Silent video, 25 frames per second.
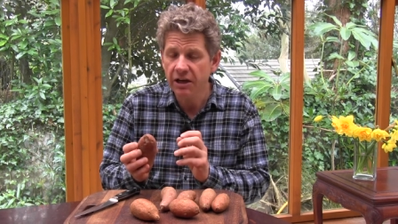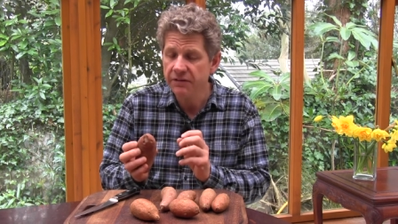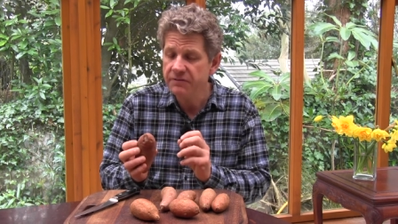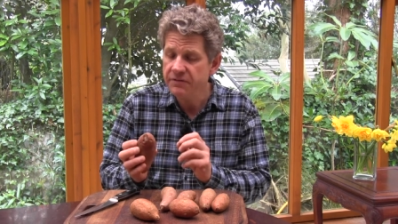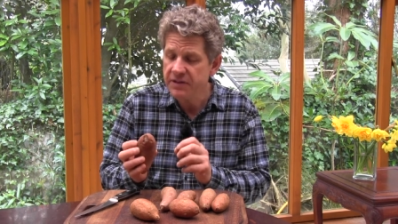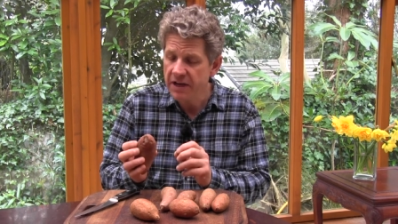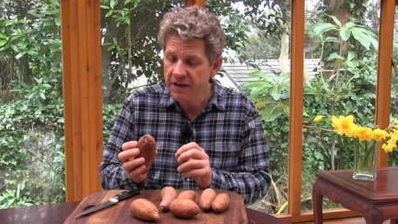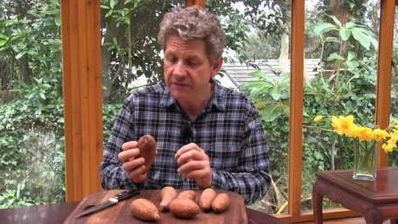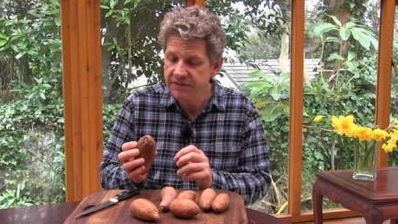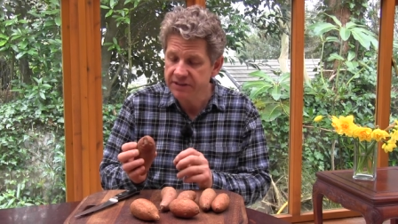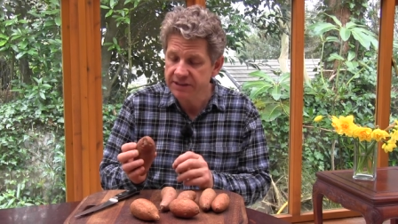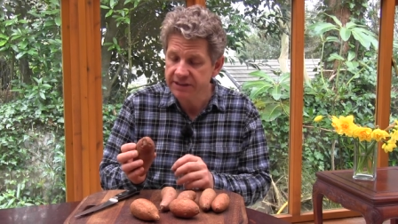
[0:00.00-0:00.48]
I've
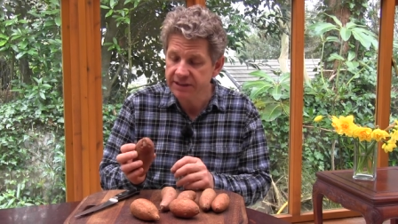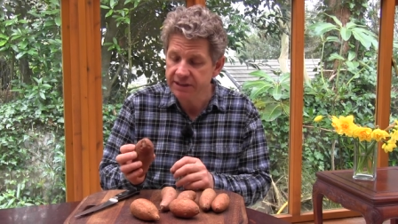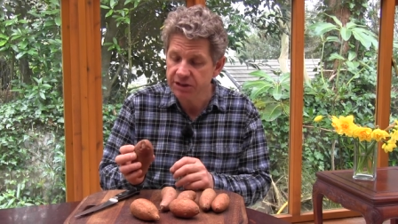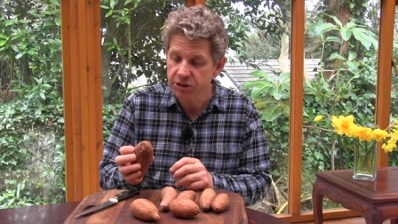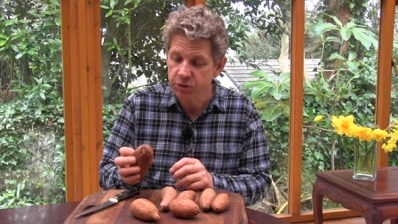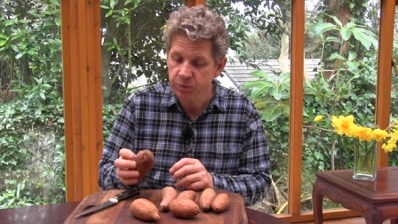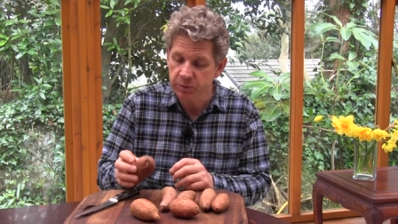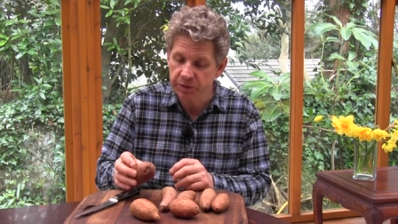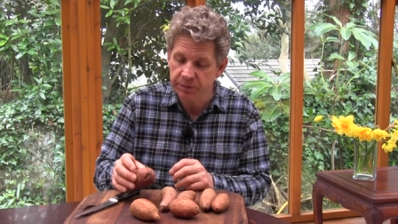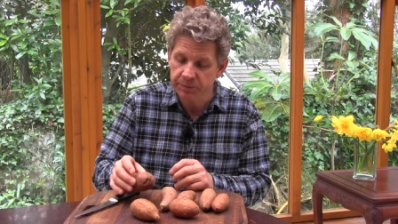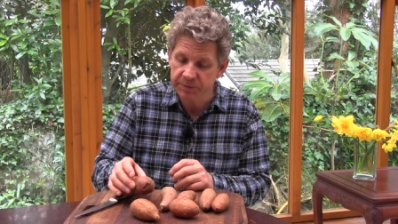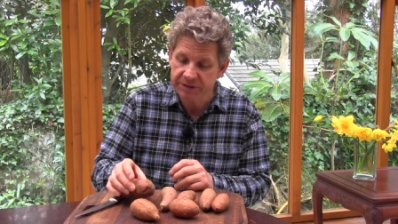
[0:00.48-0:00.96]
never seen
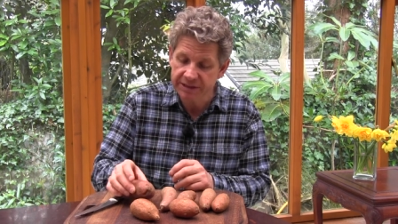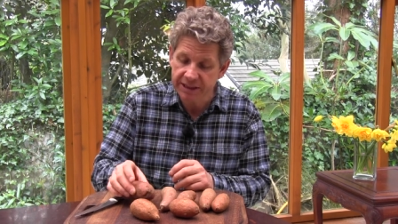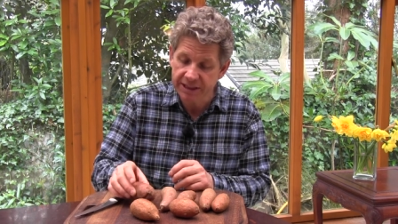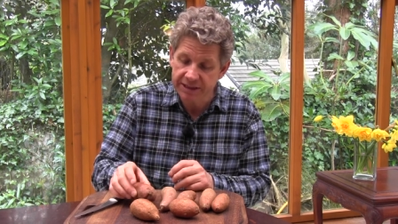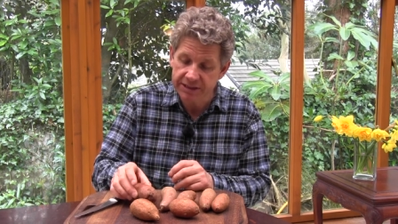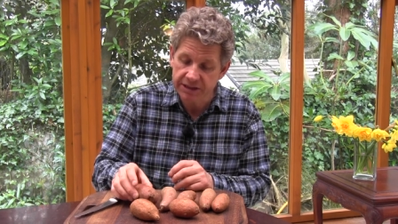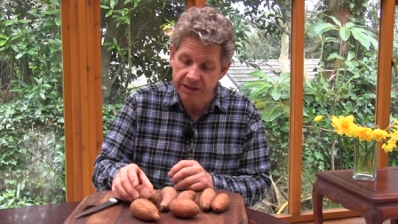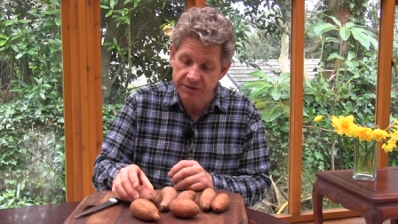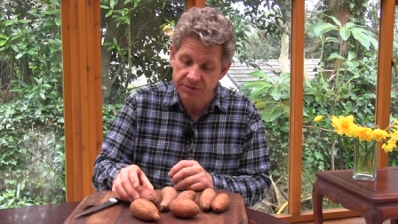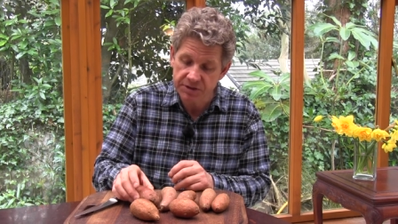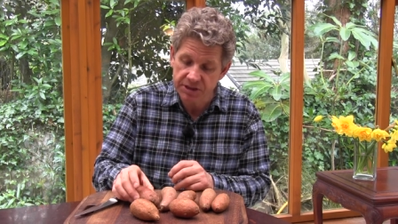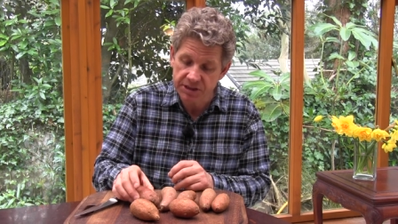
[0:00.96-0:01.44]
sweet
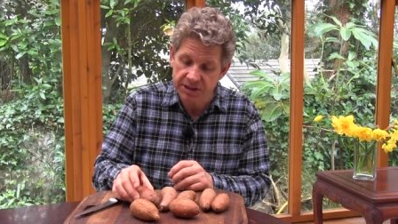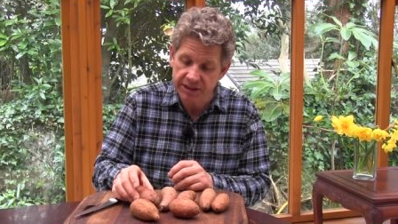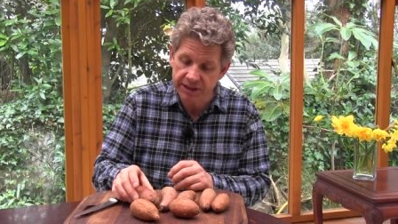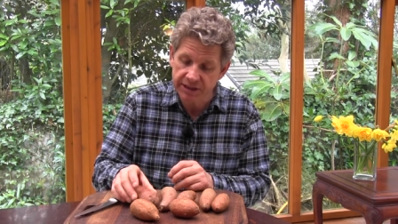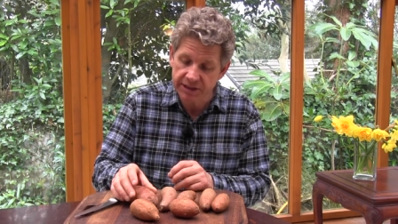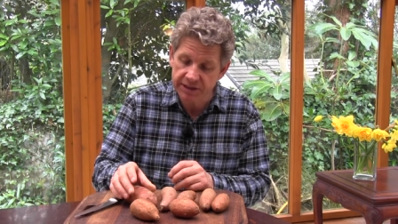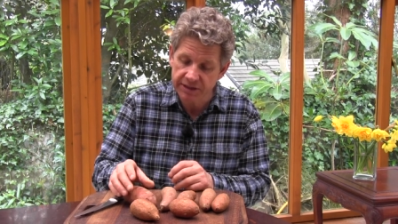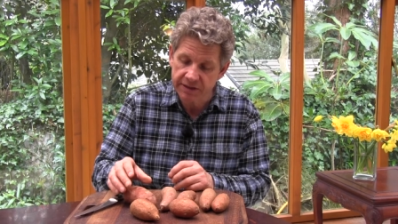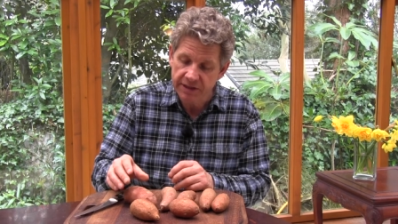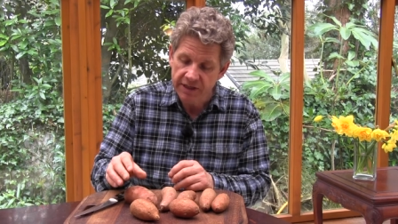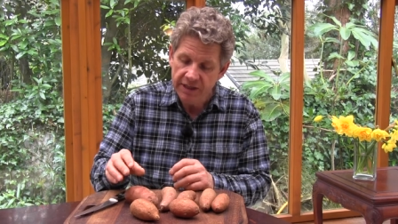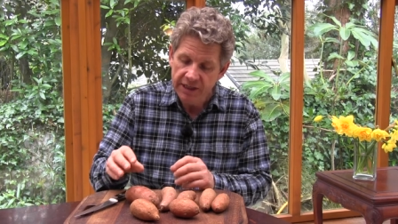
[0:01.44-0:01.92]
potato
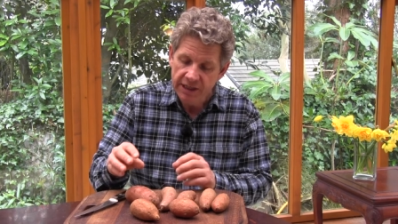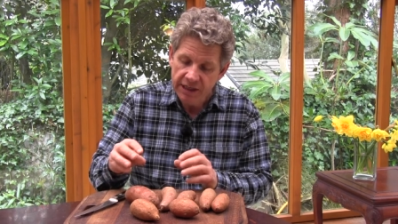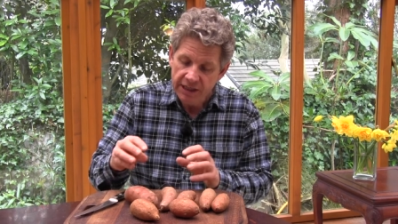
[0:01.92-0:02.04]
seed.